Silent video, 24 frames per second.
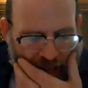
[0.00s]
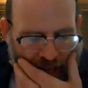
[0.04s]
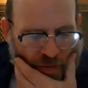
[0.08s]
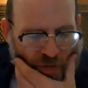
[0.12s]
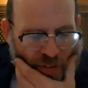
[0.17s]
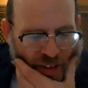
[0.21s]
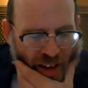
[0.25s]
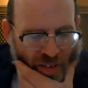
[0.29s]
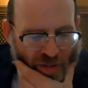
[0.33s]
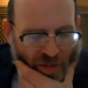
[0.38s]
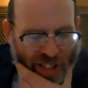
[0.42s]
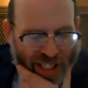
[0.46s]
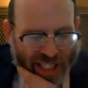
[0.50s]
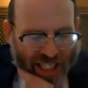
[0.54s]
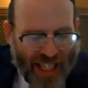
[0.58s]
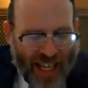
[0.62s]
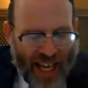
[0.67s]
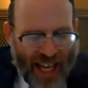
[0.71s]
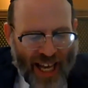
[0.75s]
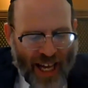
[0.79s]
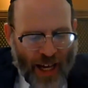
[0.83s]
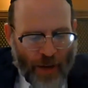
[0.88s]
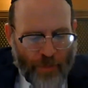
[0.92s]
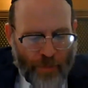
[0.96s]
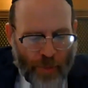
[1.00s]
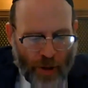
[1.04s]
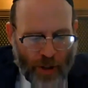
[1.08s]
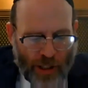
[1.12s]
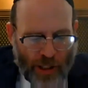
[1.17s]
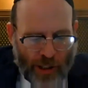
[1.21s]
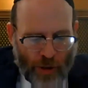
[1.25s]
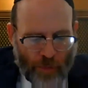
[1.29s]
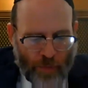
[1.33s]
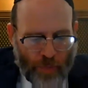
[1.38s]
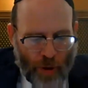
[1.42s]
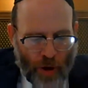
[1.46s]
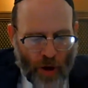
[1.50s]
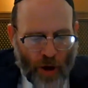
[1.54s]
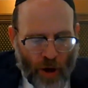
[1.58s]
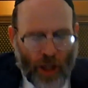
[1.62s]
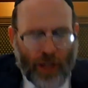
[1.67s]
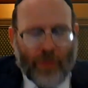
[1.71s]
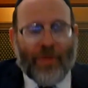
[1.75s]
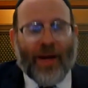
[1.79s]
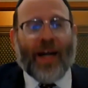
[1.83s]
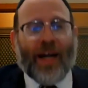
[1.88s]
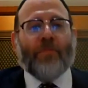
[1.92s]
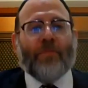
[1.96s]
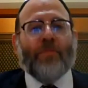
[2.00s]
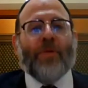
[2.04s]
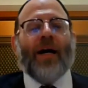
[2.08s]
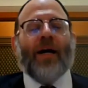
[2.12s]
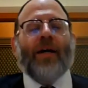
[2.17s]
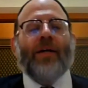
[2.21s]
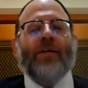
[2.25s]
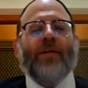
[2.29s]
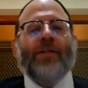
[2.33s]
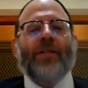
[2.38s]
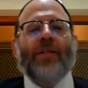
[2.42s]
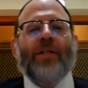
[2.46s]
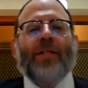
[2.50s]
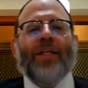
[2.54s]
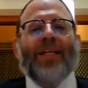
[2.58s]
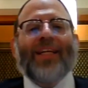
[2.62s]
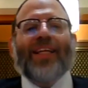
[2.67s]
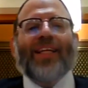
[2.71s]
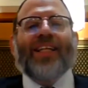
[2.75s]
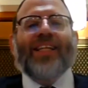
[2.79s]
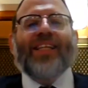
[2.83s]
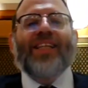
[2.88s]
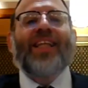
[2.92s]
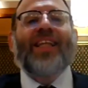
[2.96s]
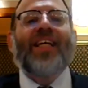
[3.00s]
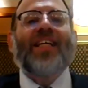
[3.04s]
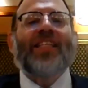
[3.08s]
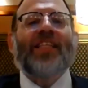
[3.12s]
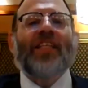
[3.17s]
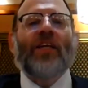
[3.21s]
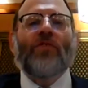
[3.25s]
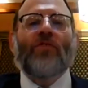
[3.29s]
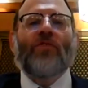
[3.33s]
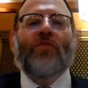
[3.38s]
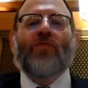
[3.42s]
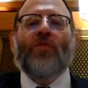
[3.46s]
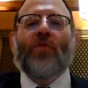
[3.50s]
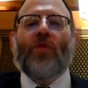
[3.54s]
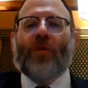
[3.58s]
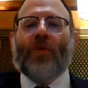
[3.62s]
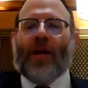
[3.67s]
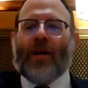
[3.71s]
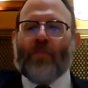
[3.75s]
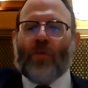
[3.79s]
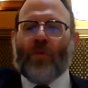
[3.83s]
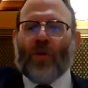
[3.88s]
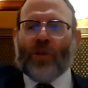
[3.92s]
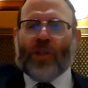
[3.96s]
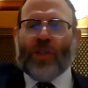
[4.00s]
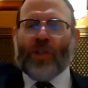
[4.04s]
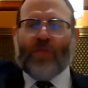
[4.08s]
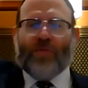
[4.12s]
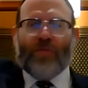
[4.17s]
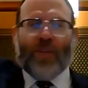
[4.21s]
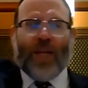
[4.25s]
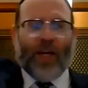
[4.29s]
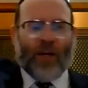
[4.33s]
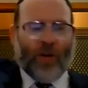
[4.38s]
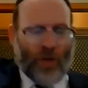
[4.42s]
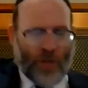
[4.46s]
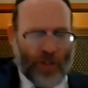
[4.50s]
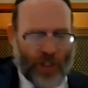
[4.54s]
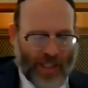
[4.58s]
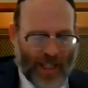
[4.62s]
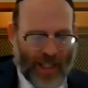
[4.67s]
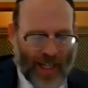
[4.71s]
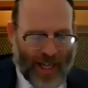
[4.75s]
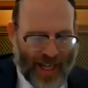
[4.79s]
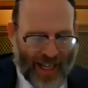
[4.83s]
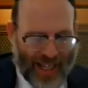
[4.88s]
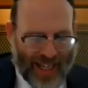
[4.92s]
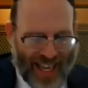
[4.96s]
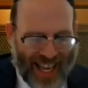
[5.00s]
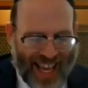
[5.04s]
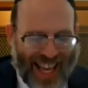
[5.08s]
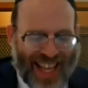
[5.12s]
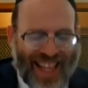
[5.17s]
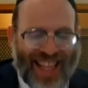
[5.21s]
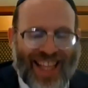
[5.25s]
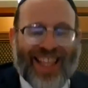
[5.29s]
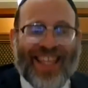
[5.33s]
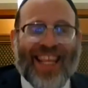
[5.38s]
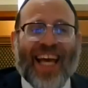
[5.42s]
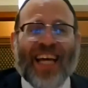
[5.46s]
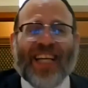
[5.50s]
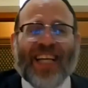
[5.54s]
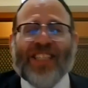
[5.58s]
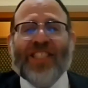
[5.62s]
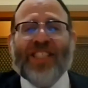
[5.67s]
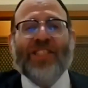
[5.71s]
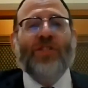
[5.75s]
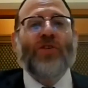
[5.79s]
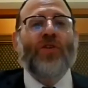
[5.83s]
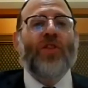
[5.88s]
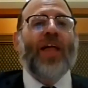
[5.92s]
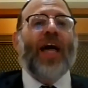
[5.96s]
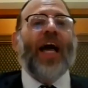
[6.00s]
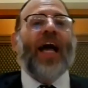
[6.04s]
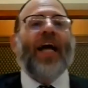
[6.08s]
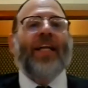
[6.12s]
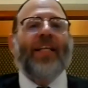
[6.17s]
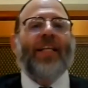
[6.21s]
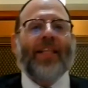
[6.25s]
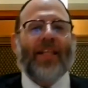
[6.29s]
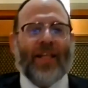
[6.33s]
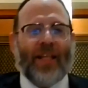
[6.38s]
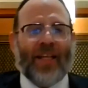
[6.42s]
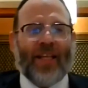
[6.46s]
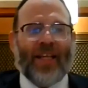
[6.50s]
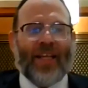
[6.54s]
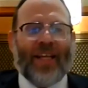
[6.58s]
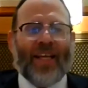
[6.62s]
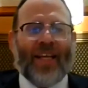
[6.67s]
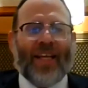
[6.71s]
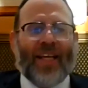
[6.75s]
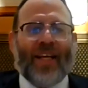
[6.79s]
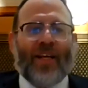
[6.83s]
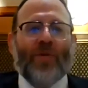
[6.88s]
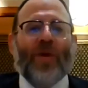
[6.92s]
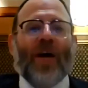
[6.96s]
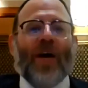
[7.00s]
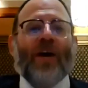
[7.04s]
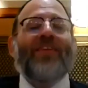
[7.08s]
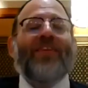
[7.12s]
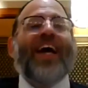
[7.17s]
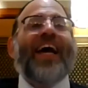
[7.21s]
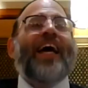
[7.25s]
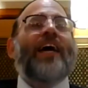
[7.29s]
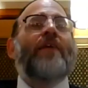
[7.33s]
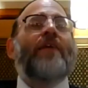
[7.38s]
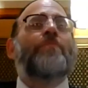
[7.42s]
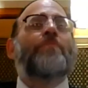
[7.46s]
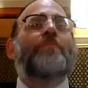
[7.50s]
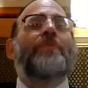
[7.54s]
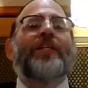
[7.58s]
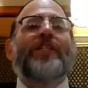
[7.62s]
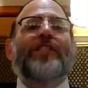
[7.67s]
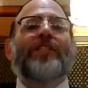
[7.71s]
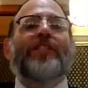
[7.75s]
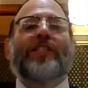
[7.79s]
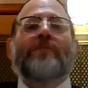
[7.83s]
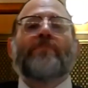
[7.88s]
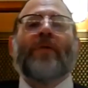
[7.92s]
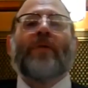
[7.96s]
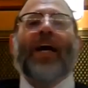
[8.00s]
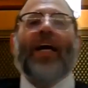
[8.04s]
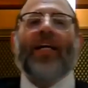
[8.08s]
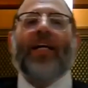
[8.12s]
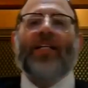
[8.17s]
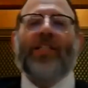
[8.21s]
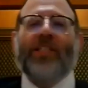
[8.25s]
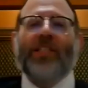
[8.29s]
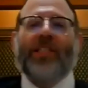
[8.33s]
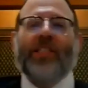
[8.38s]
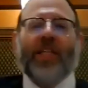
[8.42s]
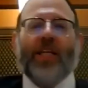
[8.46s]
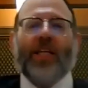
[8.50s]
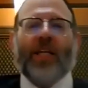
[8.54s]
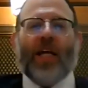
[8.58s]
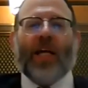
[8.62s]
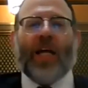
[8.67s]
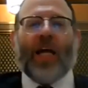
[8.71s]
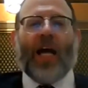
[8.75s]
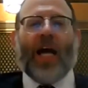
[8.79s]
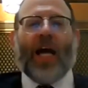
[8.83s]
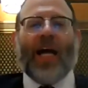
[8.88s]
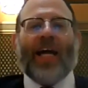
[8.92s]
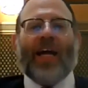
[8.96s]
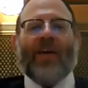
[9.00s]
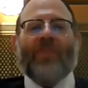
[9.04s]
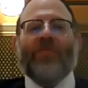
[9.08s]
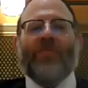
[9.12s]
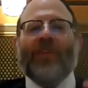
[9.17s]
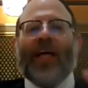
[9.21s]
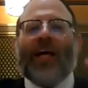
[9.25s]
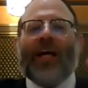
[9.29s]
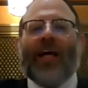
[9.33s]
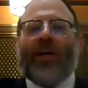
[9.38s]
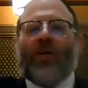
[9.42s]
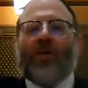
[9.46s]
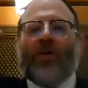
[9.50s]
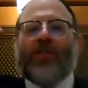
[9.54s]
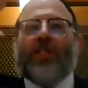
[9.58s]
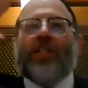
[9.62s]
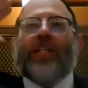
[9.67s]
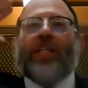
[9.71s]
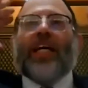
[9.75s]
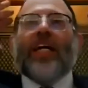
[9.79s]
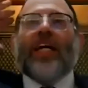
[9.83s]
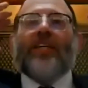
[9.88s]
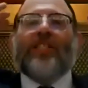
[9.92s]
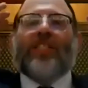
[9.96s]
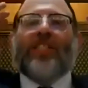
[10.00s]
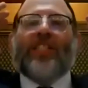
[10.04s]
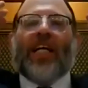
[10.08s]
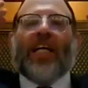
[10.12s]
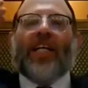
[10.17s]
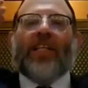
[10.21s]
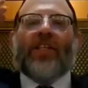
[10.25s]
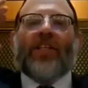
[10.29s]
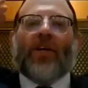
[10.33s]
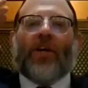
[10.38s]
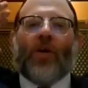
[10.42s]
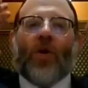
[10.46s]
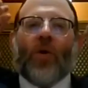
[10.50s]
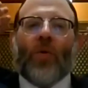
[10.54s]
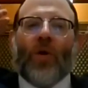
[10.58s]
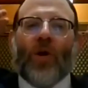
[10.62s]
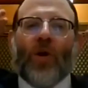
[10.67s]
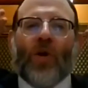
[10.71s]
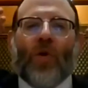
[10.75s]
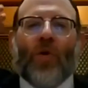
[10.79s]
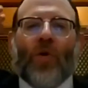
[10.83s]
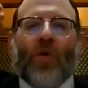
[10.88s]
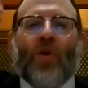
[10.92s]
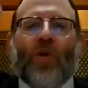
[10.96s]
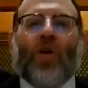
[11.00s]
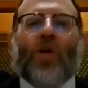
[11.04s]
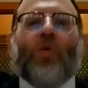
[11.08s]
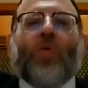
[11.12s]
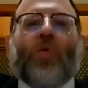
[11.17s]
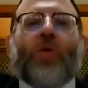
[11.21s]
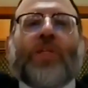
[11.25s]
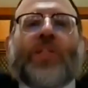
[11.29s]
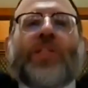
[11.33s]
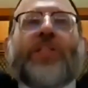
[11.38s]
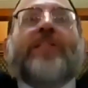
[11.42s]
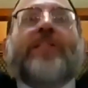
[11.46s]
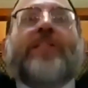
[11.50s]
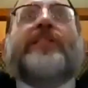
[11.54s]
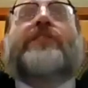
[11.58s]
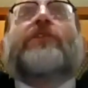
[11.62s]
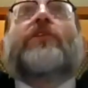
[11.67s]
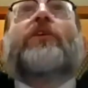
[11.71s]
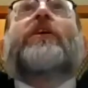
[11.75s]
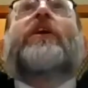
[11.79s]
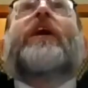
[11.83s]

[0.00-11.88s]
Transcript: If you have schach pasul pochas ma'arba, less than 4 amot of not kosher schach, and next to that, you have empty space. I have not kosher here center going all across this